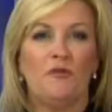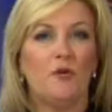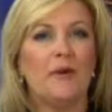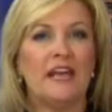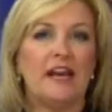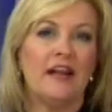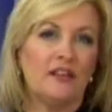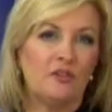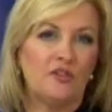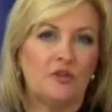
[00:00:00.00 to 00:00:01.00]
Well, for many
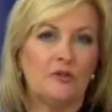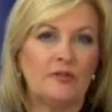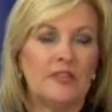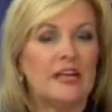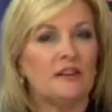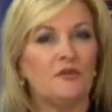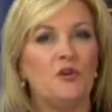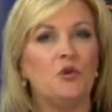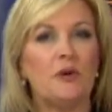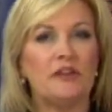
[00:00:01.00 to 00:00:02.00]
college students, the
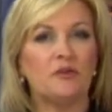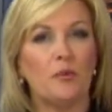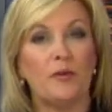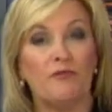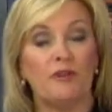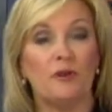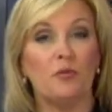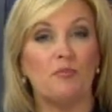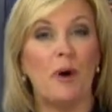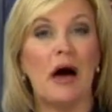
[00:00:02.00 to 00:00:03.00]
next few weeks will be
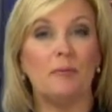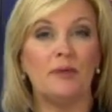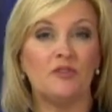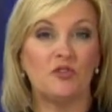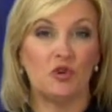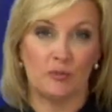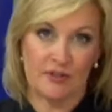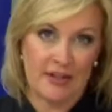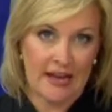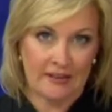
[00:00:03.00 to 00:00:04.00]
filled with pomp and
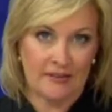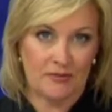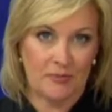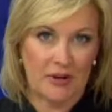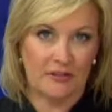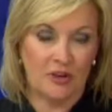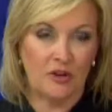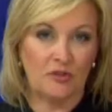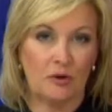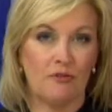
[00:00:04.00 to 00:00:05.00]
circumstance. But
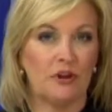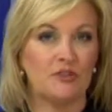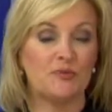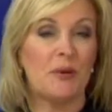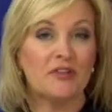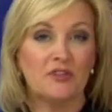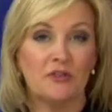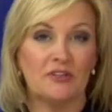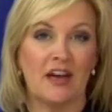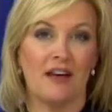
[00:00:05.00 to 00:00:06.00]
it's also a very
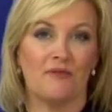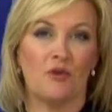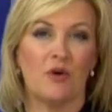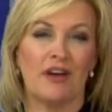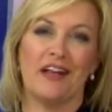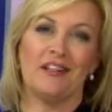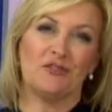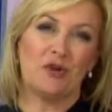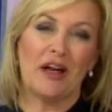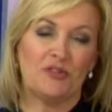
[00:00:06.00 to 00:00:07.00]
special time for one
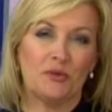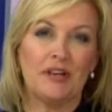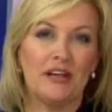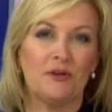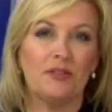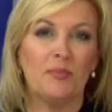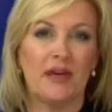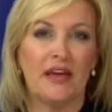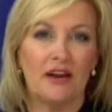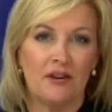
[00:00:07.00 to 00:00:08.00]
college graduate here
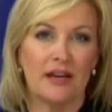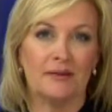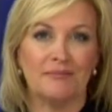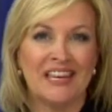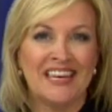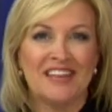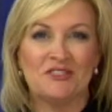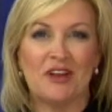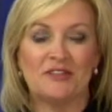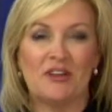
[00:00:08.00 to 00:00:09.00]
in the Bay Area.
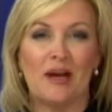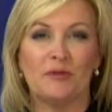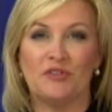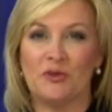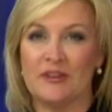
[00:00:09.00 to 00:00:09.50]
Josh Thomas